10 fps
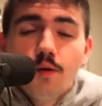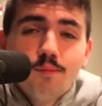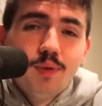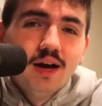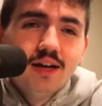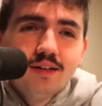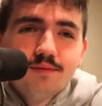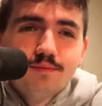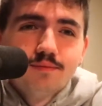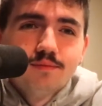But
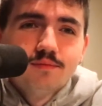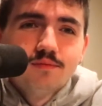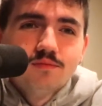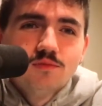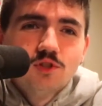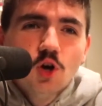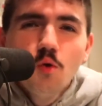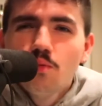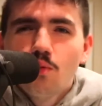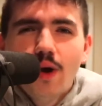
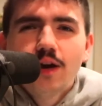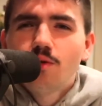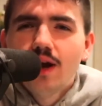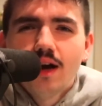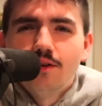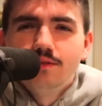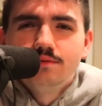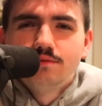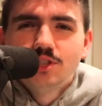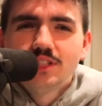don't wait around.
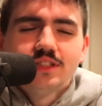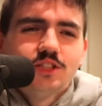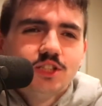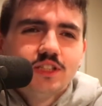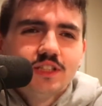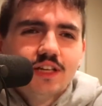Just